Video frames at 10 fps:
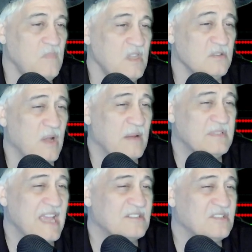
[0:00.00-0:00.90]
So I was
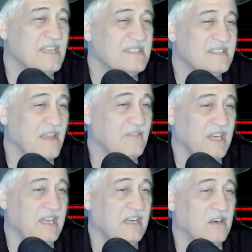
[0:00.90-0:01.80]
actually at
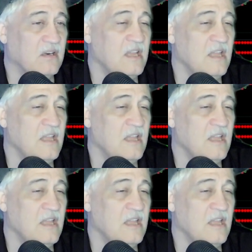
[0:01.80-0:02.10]
70 here